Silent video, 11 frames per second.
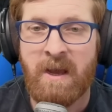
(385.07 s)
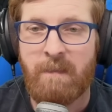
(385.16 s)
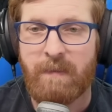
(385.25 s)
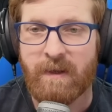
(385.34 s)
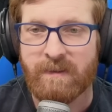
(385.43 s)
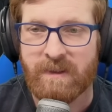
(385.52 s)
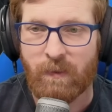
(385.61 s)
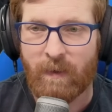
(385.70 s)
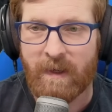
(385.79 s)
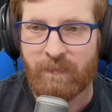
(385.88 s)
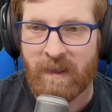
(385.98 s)
Because the
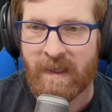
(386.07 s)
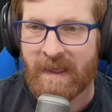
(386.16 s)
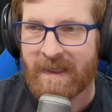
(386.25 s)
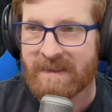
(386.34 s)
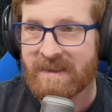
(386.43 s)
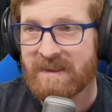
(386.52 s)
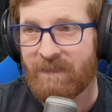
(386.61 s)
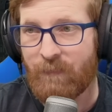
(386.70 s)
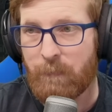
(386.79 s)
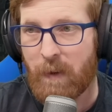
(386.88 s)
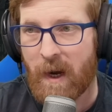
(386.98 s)
great thing is if
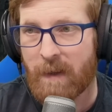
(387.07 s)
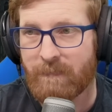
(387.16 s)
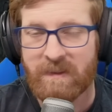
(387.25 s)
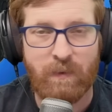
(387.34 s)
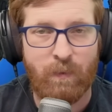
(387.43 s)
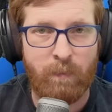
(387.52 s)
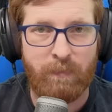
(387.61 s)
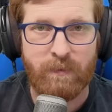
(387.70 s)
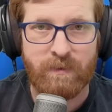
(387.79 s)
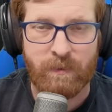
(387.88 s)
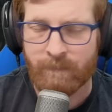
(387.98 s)
you pop this score
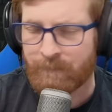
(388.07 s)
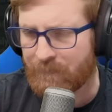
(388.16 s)
booster